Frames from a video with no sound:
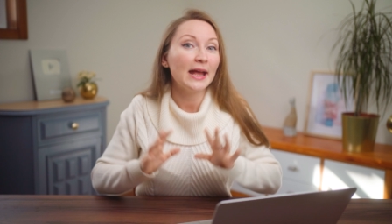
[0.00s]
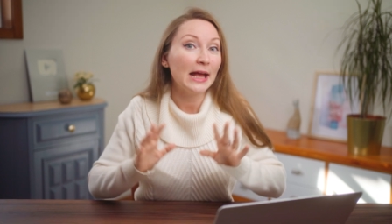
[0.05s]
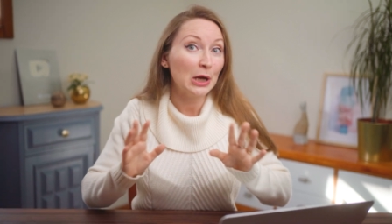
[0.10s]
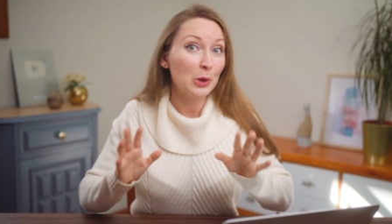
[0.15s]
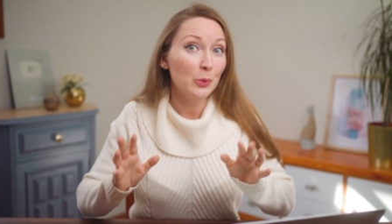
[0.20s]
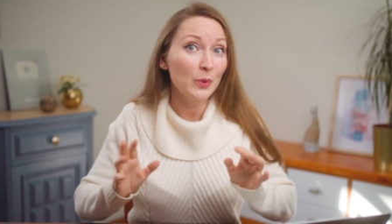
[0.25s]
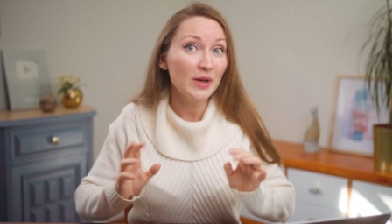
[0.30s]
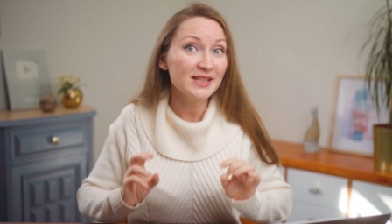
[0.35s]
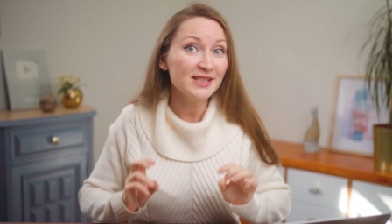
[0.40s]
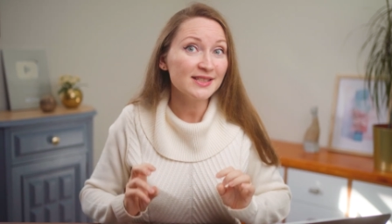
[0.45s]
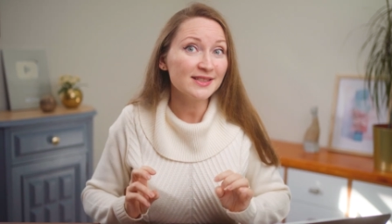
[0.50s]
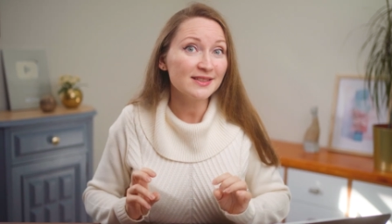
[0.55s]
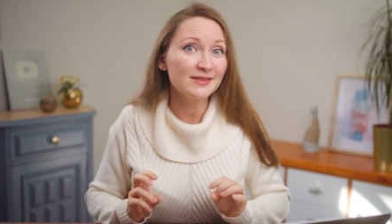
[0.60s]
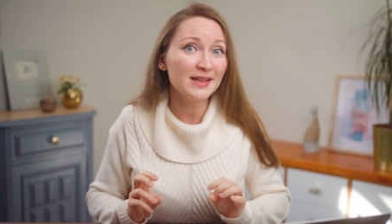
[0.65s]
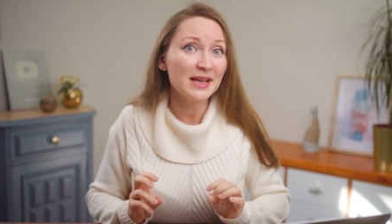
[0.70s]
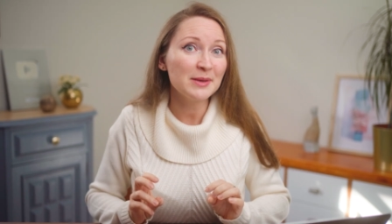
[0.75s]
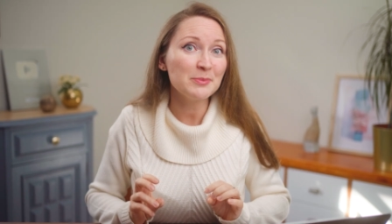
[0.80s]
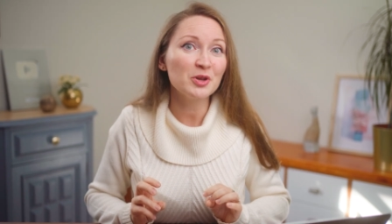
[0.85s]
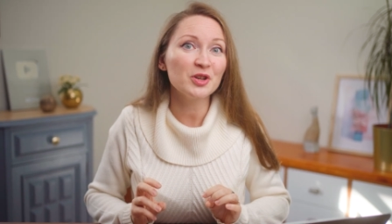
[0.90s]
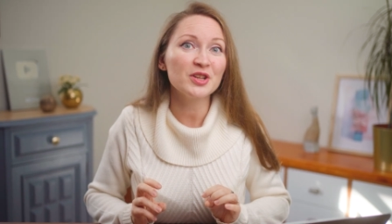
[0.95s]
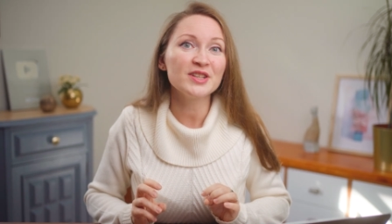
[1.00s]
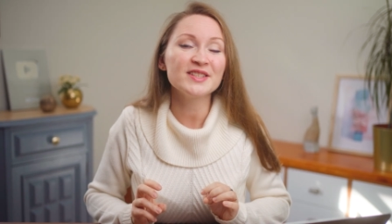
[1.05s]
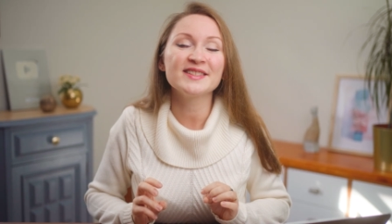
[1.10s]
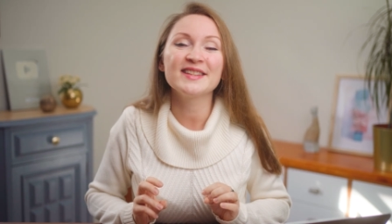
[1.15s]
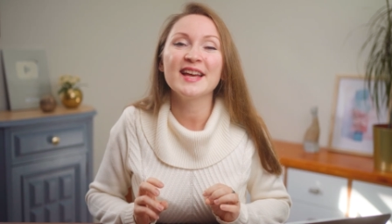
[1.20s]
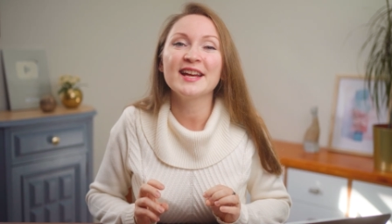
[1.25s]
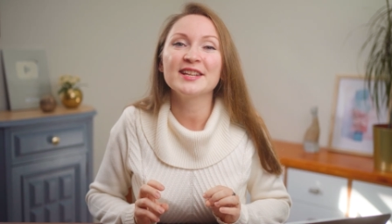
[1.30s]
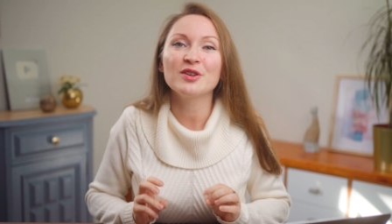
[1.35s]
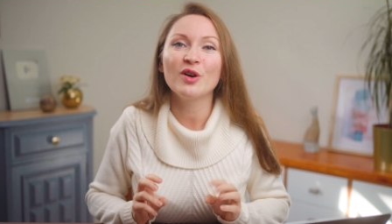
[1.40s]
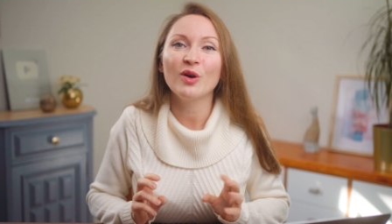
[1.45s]
A quick disclaimer is
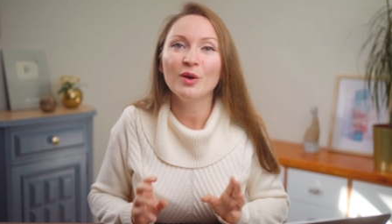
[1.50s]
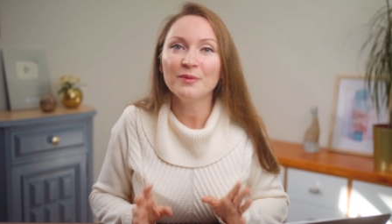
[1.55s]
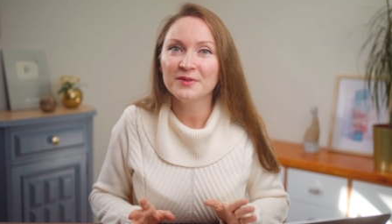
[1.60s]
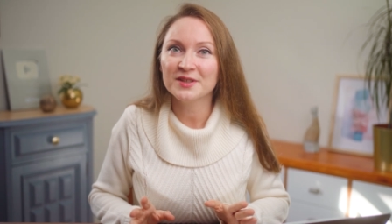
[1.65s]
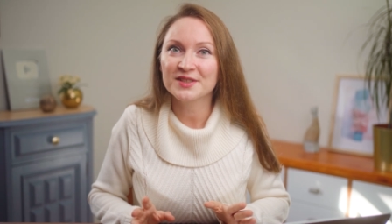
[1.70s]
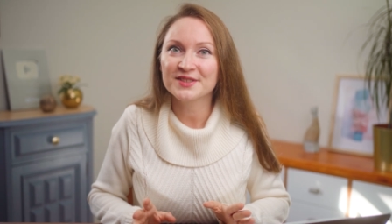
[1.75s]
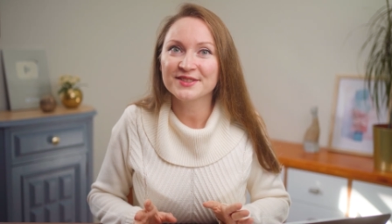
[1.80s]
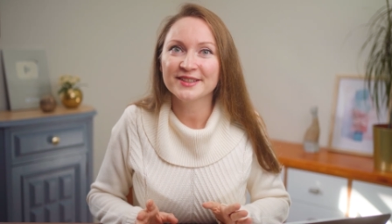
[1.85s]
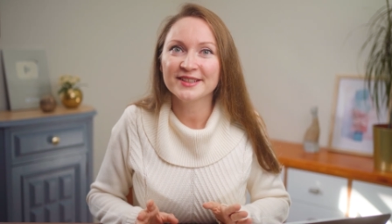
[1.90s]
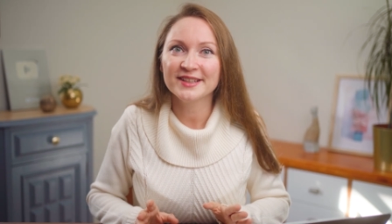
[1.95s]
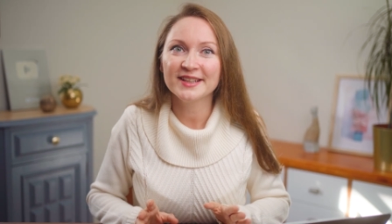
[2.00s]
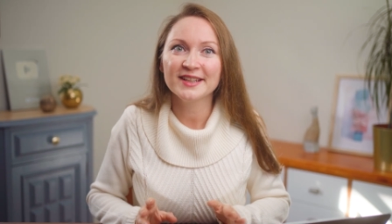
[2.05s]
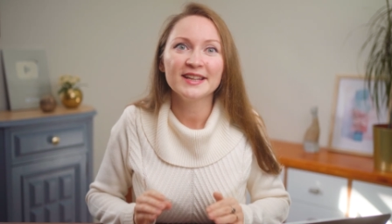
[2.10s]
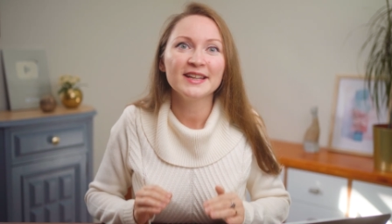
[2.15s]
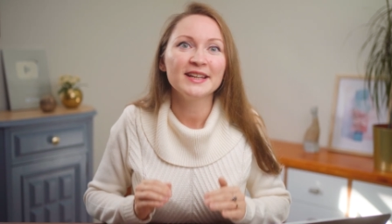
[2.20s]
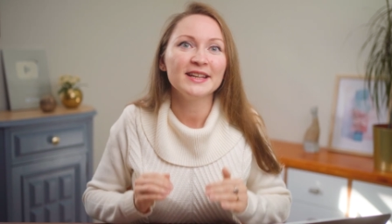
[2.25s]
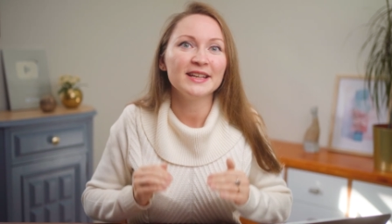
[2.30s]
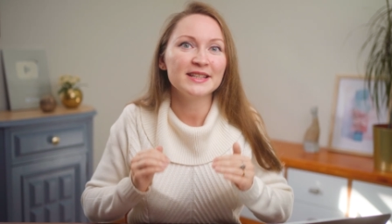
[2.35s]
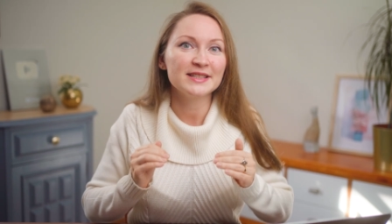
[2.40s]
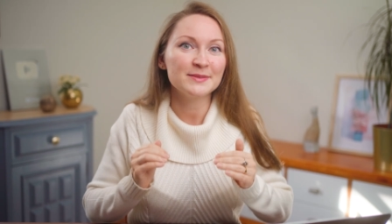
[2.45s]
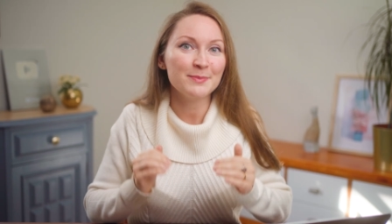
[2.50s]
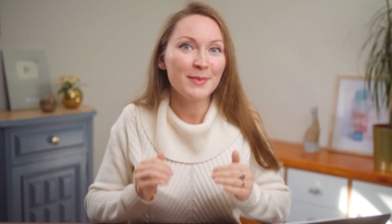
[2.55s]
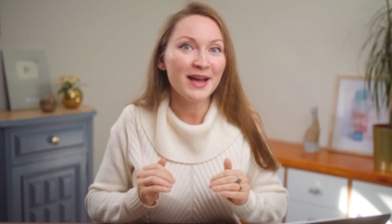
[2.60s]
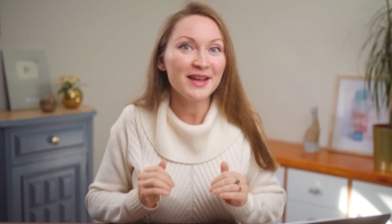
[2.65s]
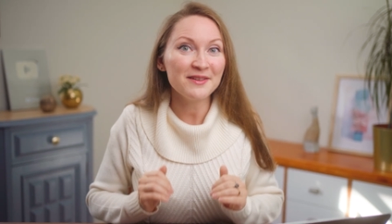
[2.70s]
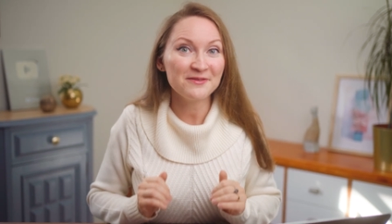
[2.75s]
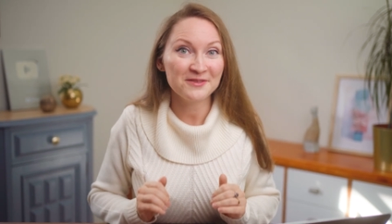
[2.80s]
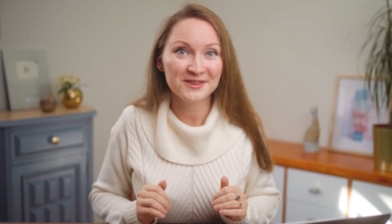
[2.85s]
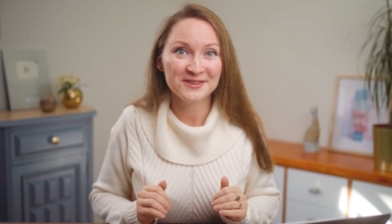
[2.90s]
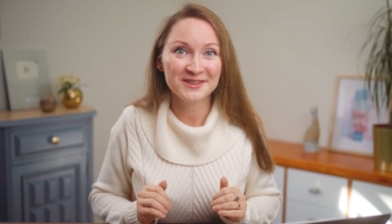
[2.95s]
that obviously it's
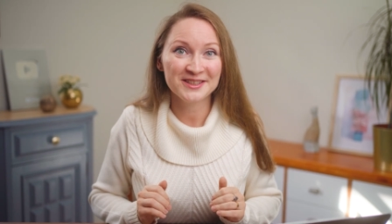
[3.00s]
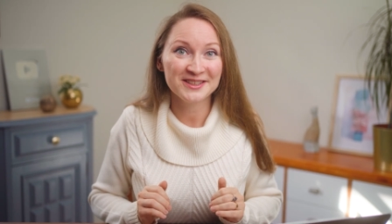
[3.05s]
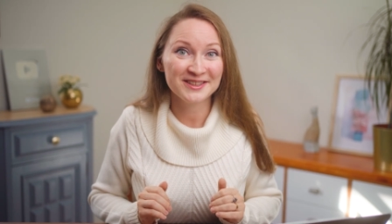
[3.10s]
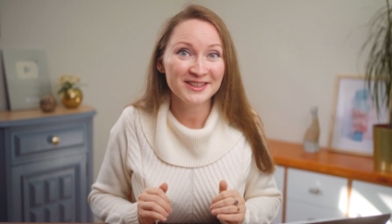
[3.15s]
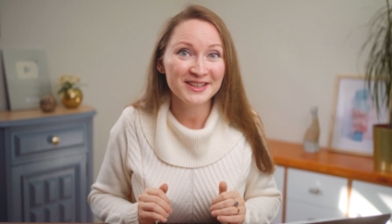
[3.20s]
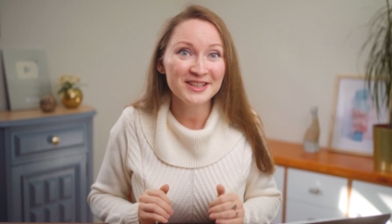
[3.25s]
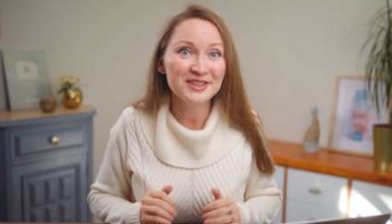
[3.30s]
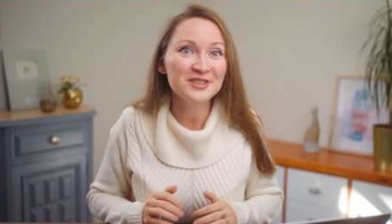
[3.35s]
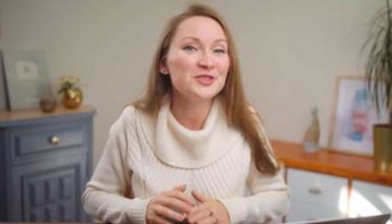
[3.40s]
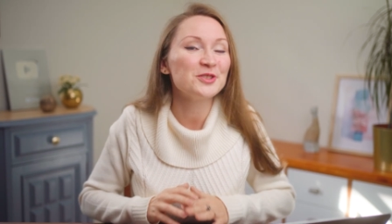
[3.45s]
my affiliate link,